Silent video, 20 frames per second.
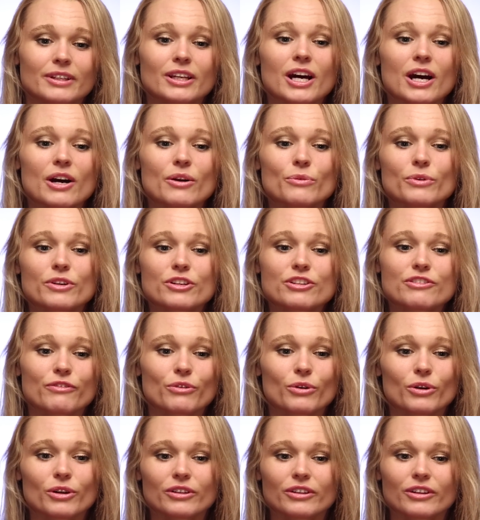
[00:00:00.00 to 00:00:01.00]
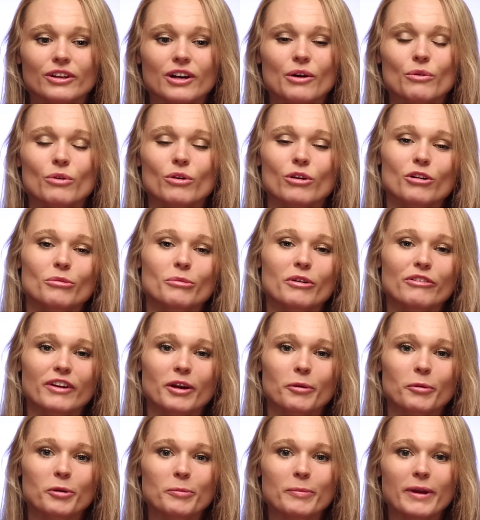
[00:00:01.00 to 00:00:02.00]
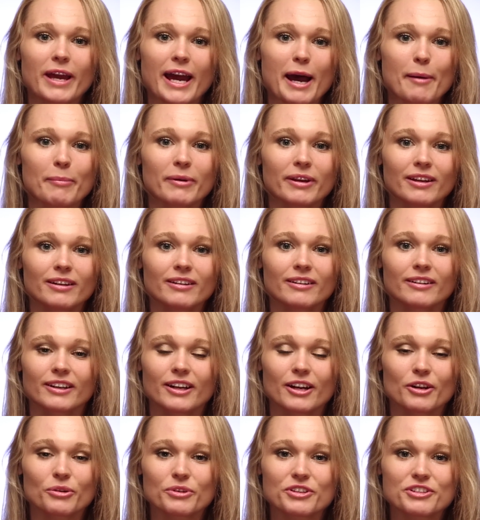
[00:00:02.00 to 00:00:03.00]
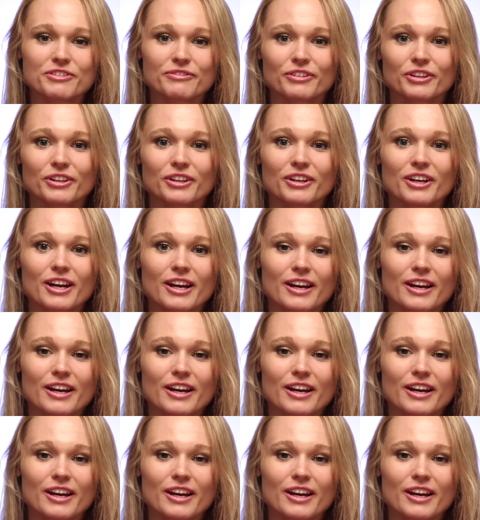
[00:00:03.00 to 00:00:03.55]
you know, I'd wish for, you know, I want all my family to be happy. You know, I'd wish for